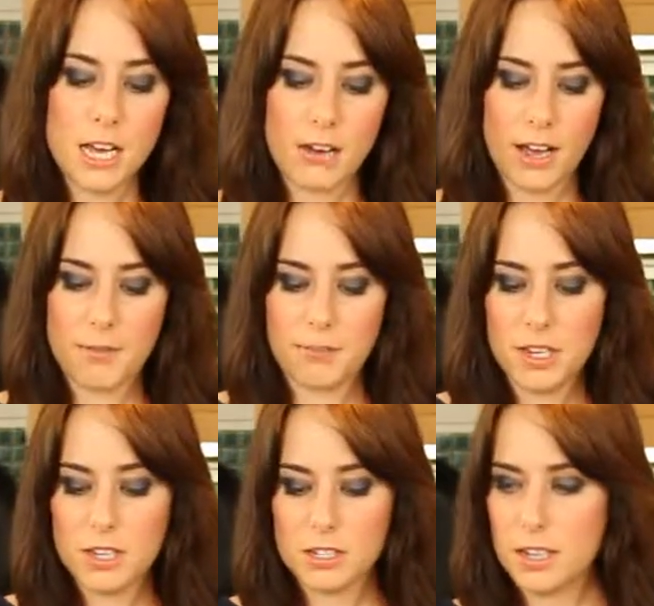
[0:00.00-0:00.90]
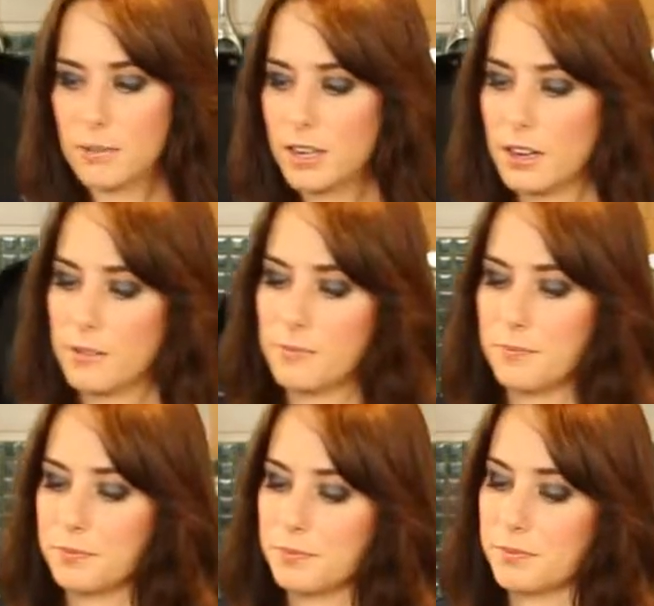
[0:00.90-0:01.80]
Okay, so there we go.
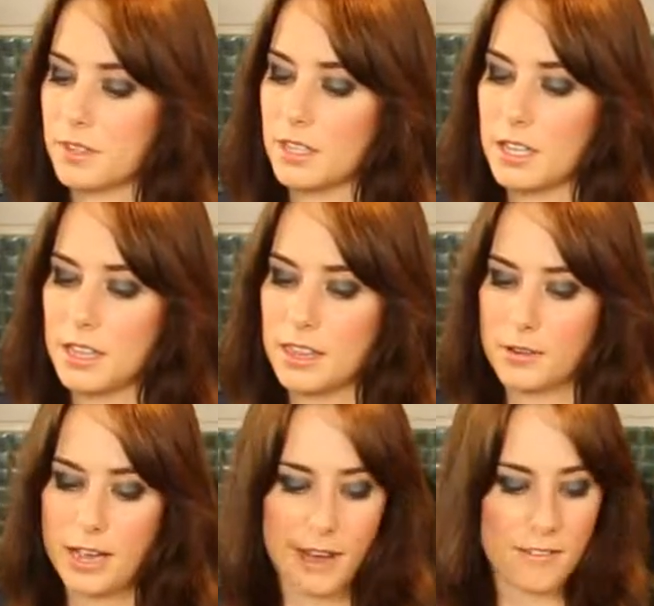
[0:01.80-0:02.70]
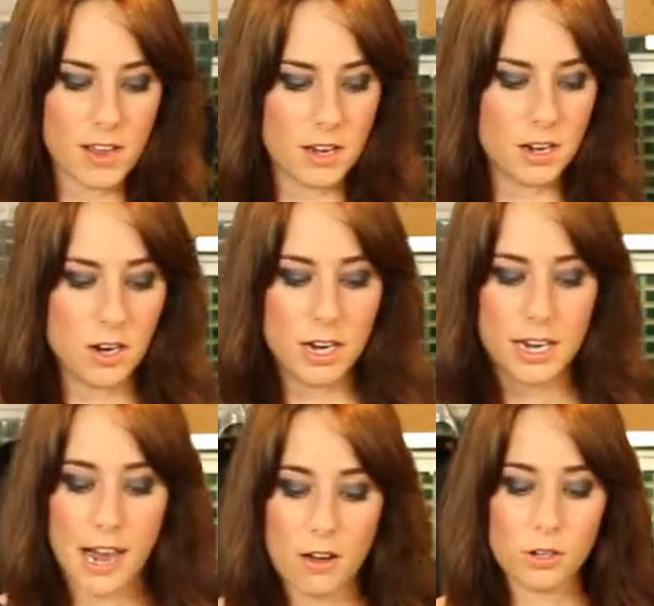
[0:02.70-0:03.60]
There we have it.
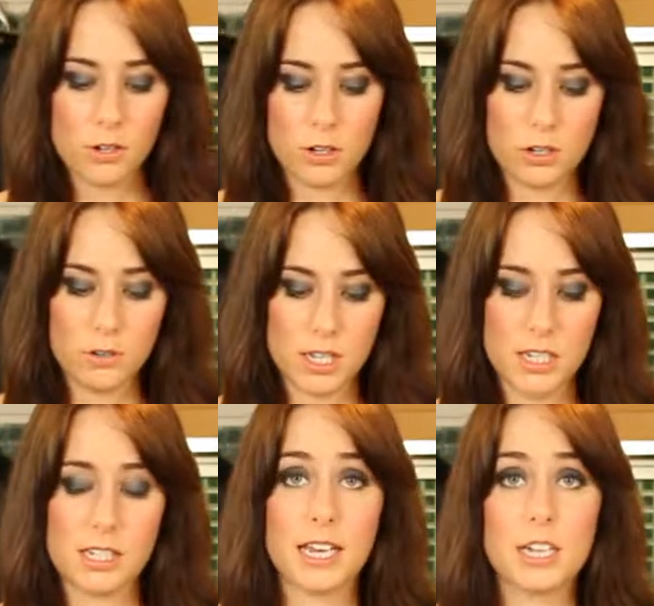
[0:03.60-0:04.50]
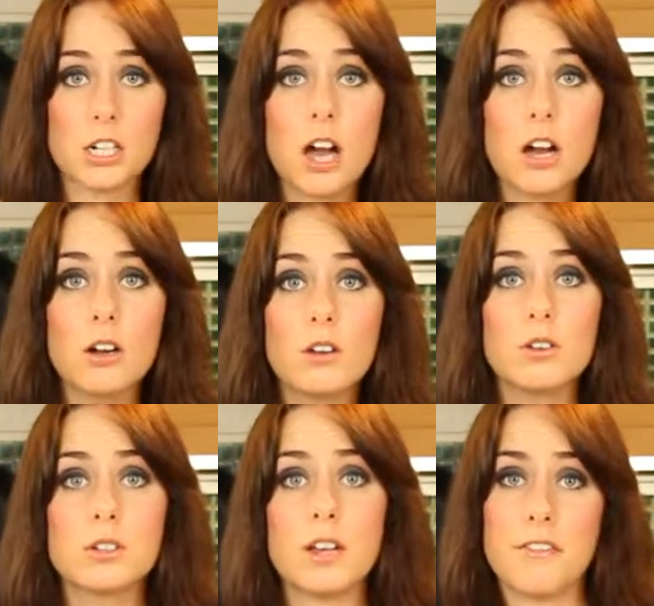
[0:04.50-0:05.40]
Now, you could use this like in
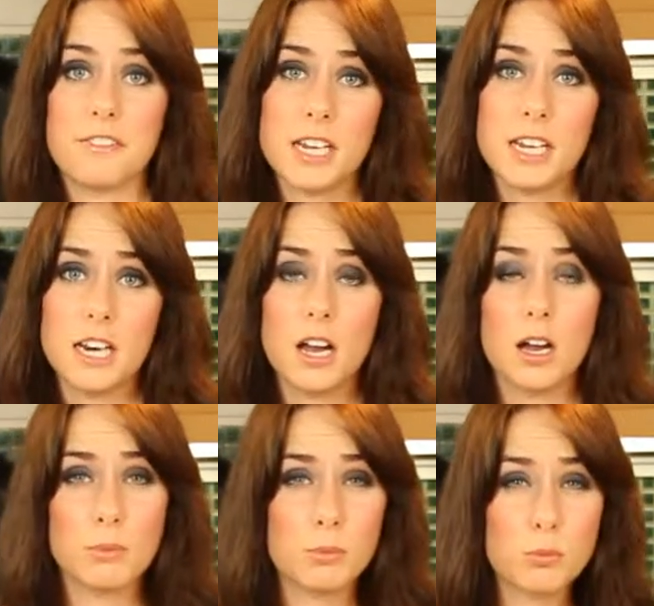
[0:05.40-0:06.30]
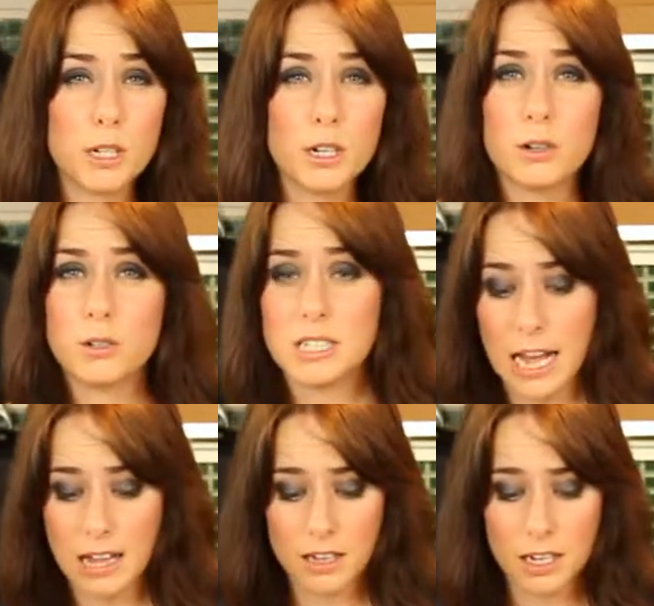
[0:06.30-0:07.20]
tacos, a fajita, a burrito,
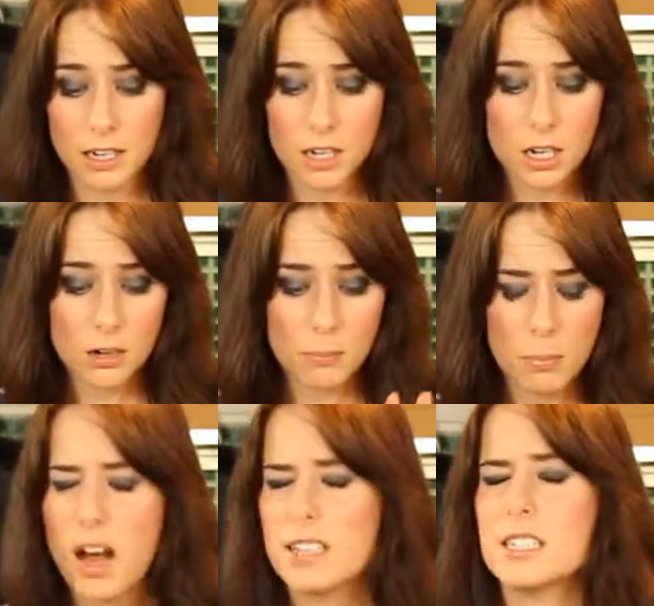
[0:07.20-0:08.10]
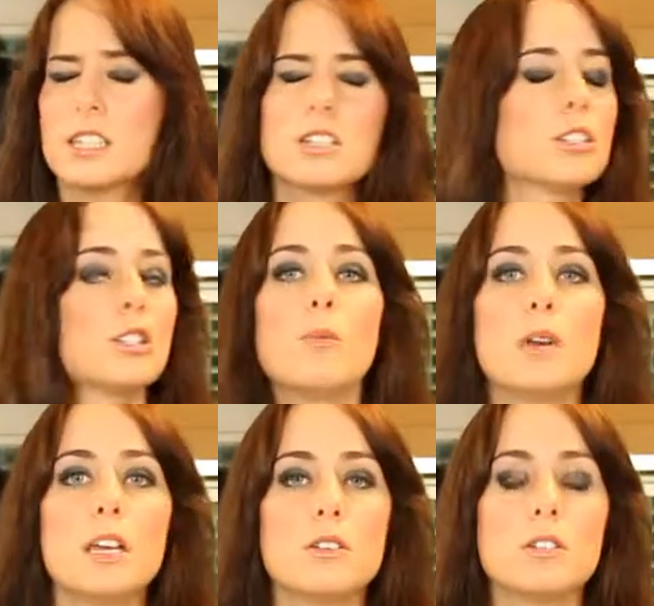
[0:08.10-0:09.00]
salad, pasta, so
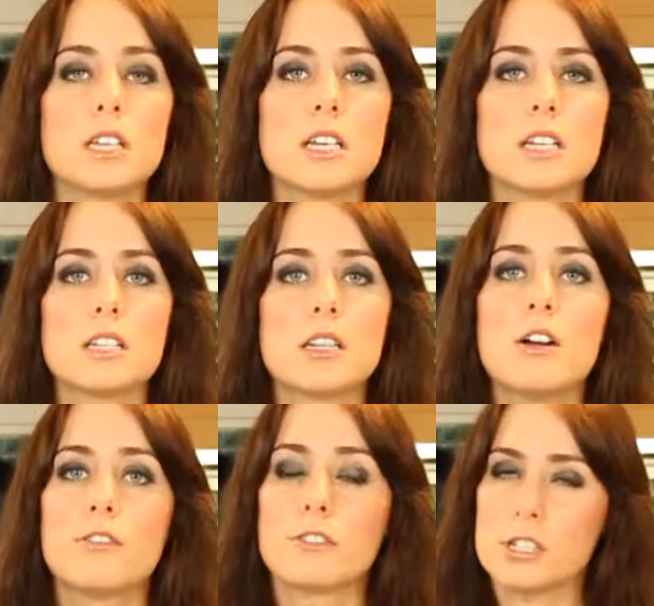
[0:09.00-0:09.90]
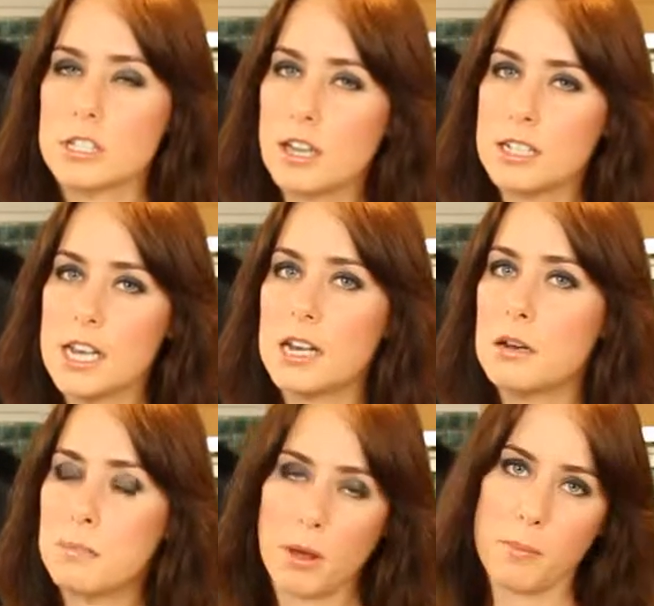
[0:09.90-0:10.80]
many uses for the sauteed
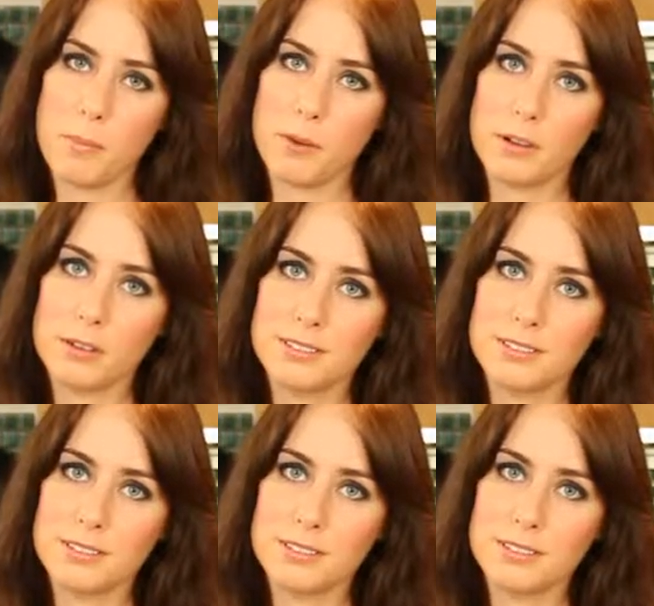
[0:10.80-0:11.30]
bell pepper.